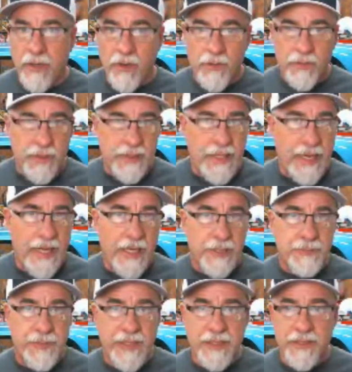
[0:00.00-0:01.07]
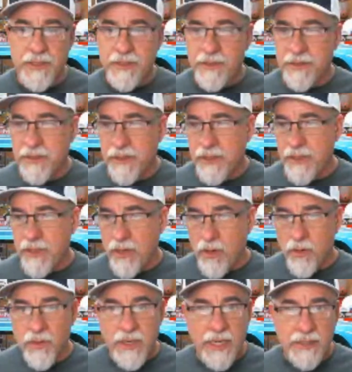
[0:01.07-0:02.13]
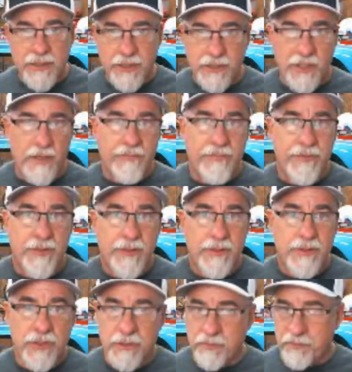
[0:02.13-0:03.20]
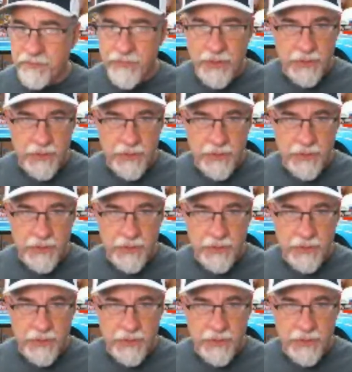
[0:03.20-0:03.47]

all the dash pieces, all kinds of stuff, just